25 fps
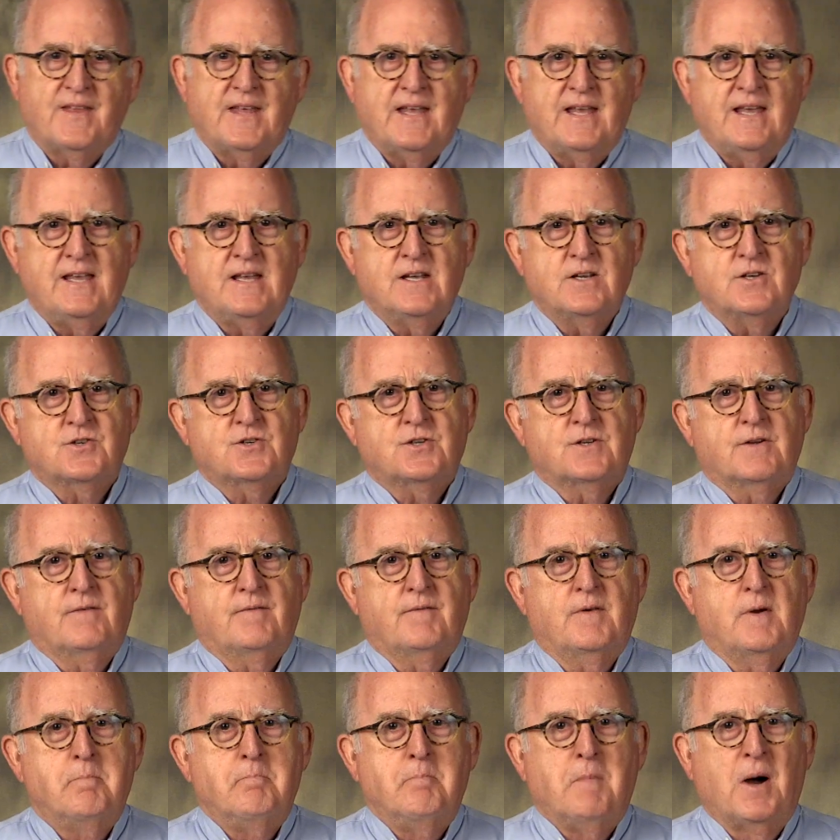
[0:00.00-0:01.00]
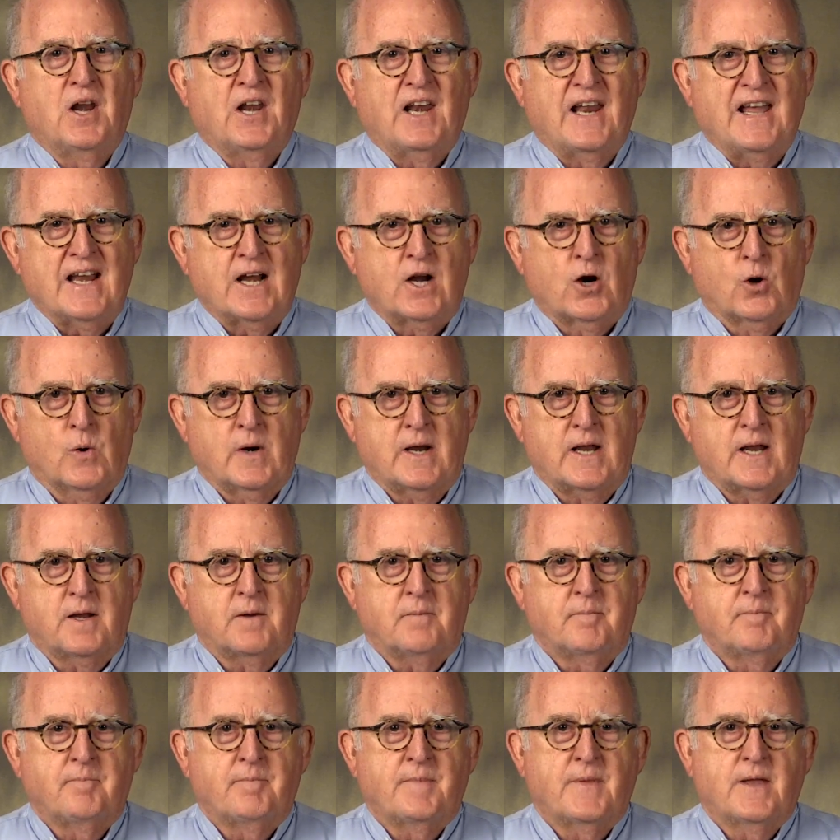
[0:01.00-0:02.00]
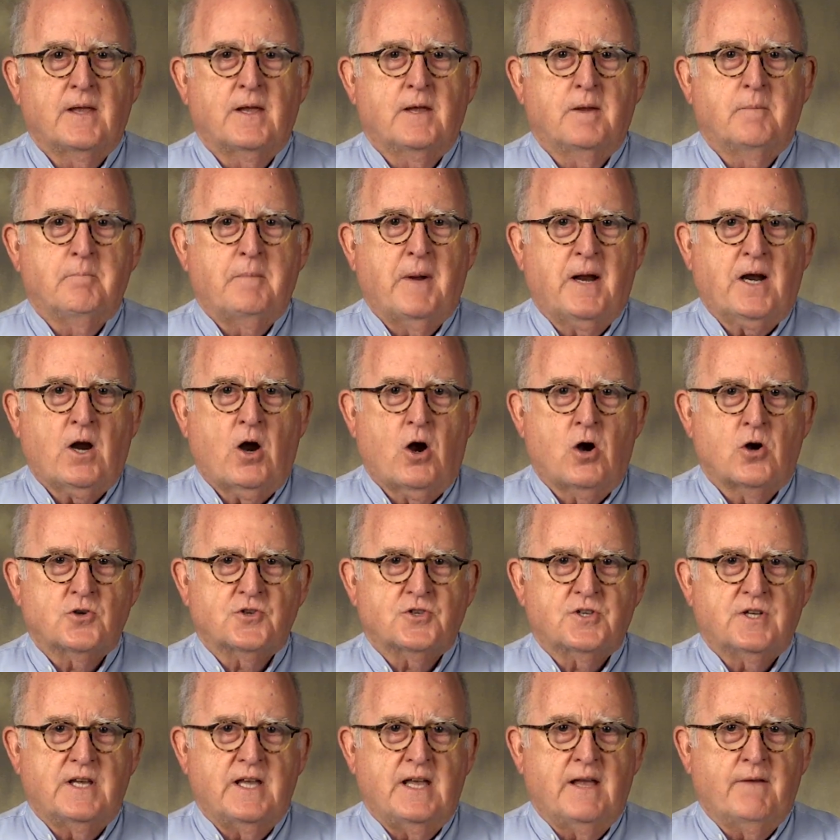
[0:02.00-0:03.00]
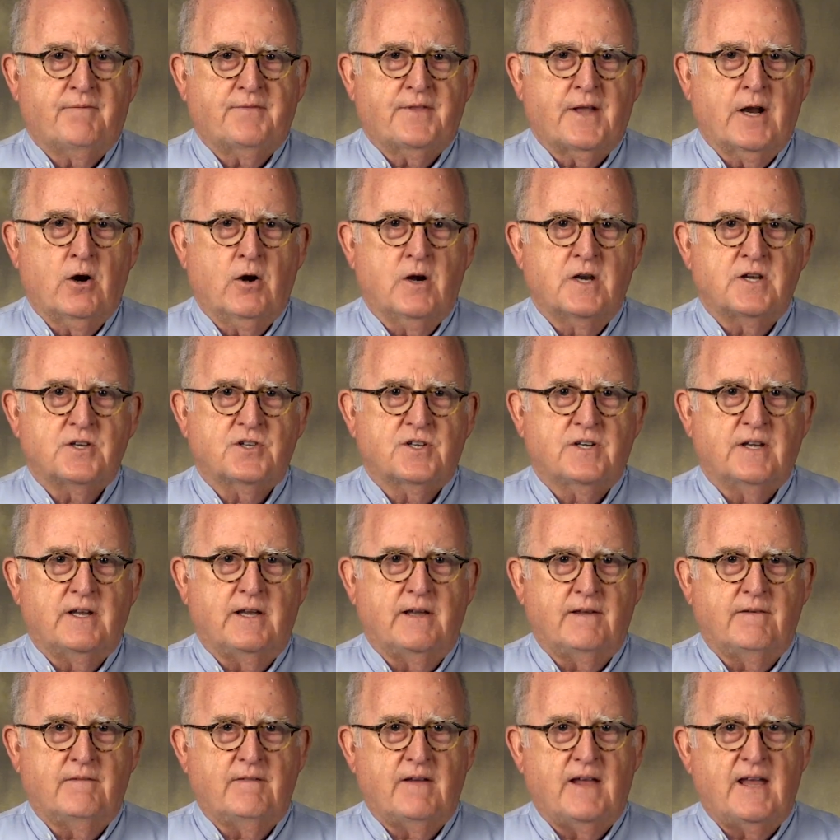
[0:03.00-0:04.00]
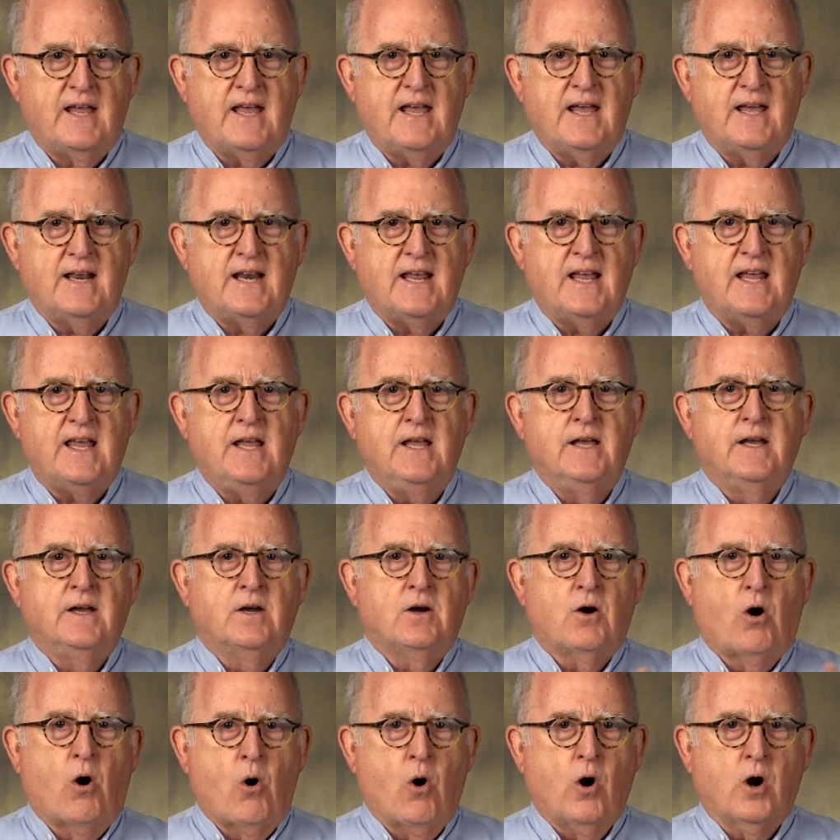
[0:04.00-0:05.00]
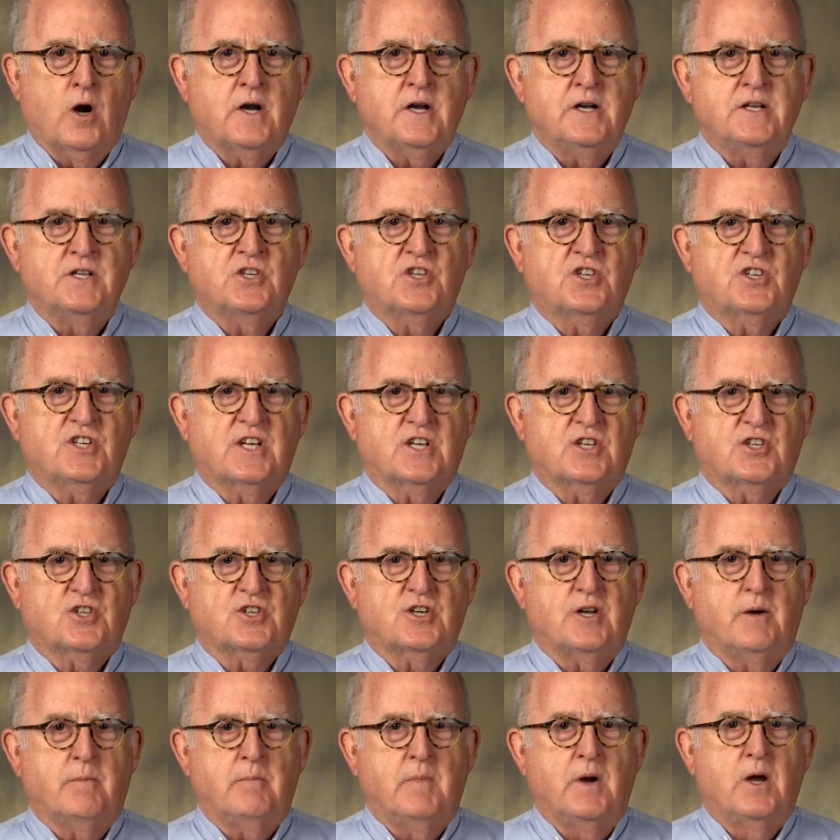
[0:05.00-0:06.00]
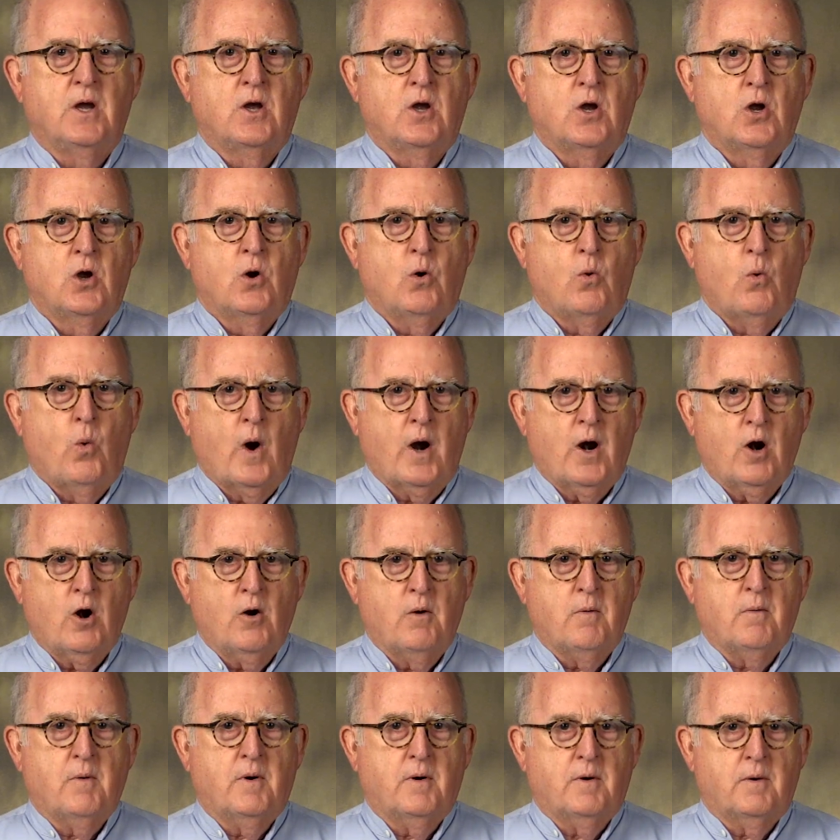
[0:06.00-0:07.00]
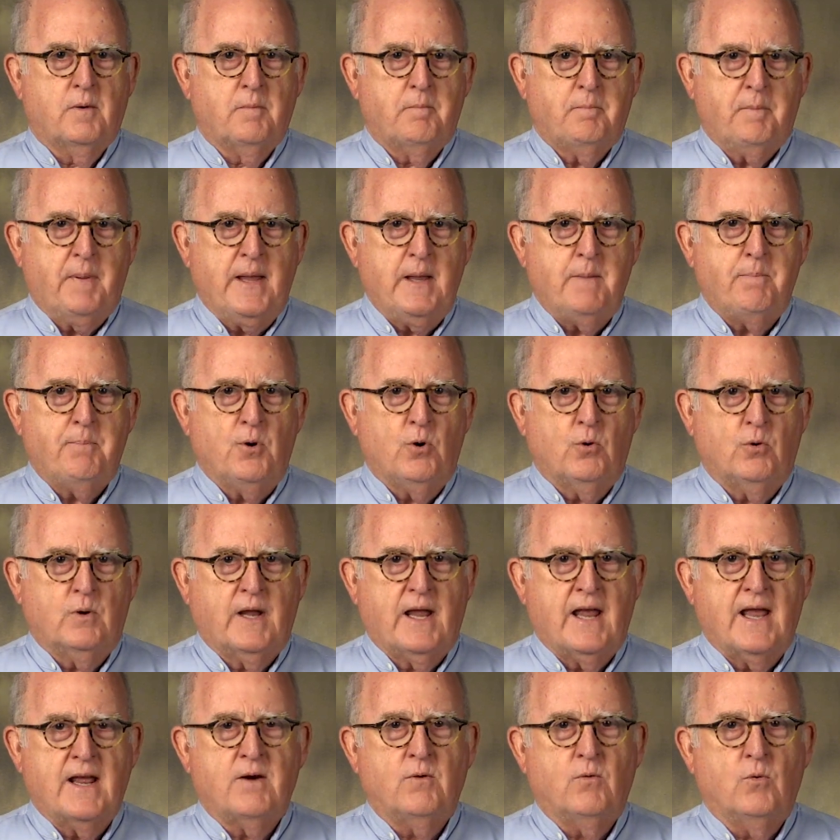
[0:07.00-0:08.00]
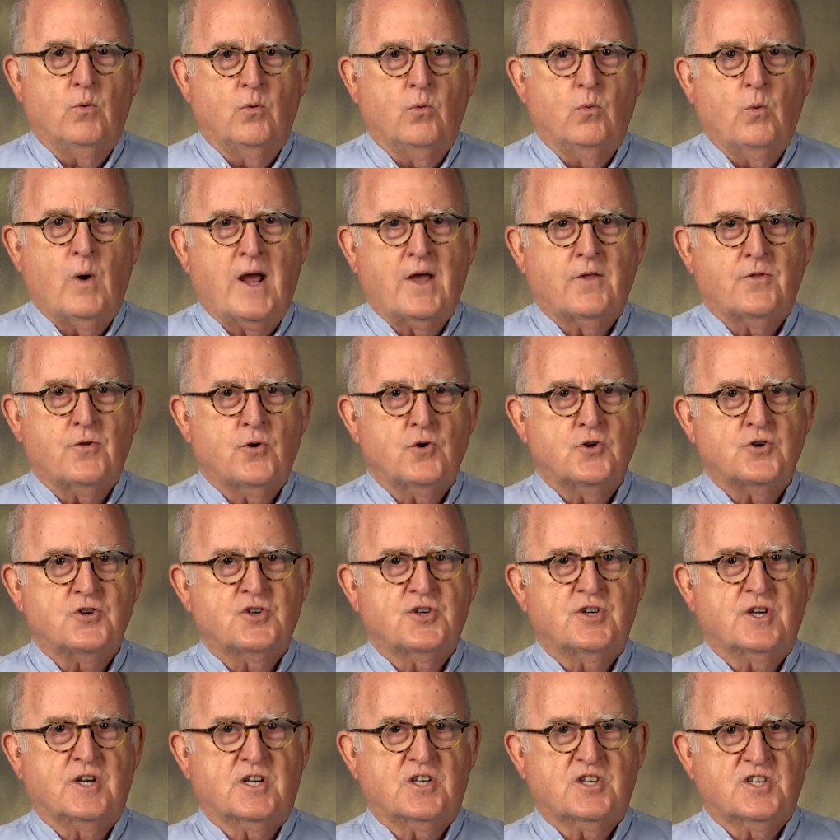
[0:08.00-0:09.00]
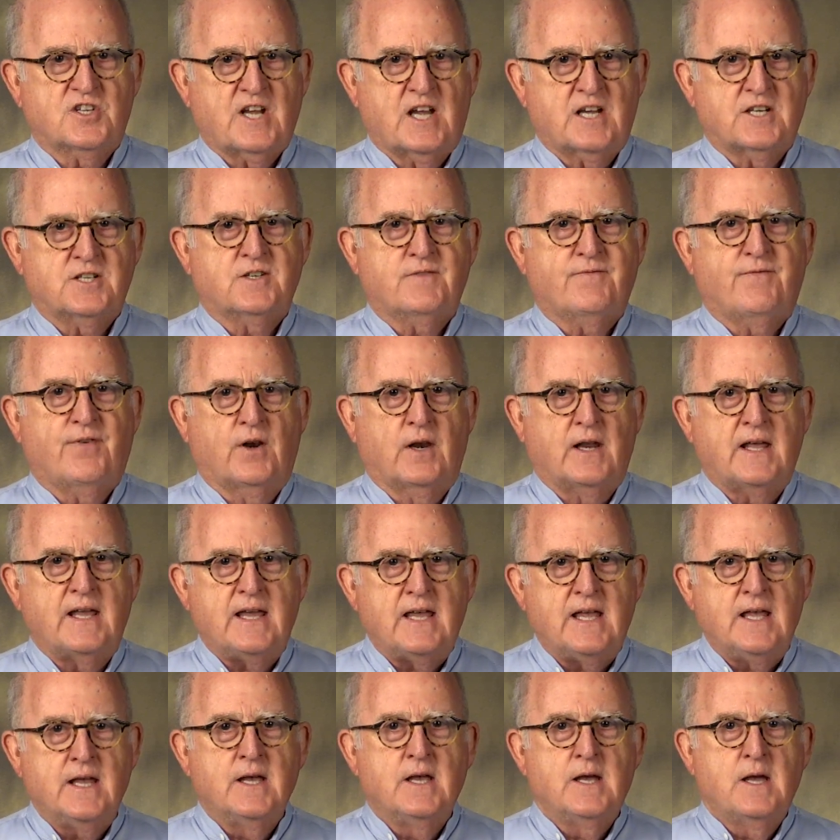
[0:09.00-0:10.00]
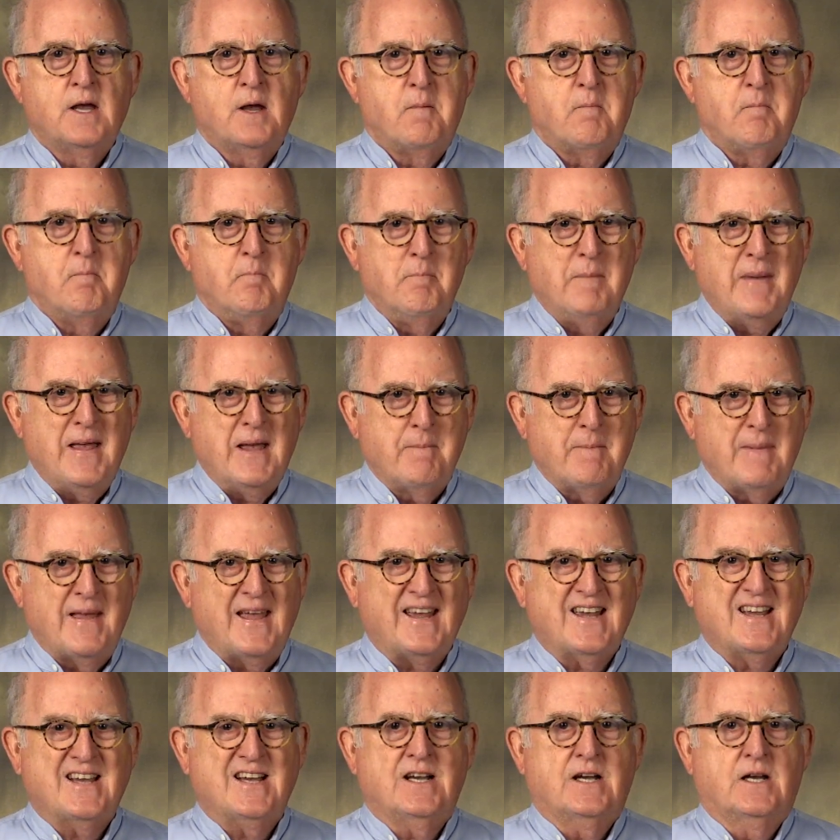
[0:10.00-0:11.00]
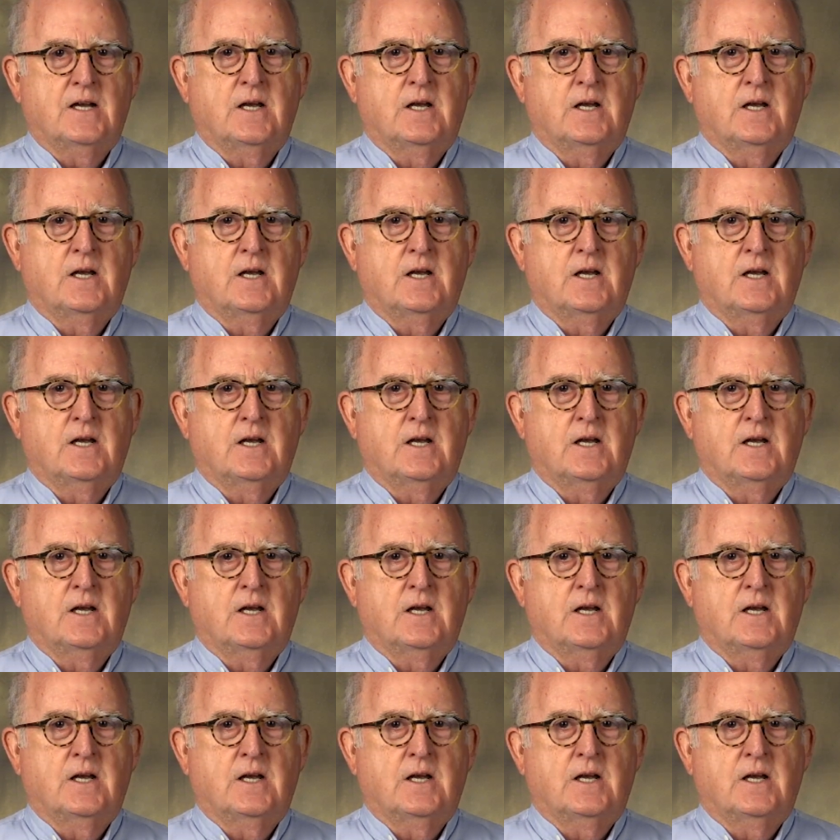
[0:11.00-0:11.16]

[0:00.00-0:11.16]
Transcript: is malingering, because if there is any organ system where people can rather successfully mimic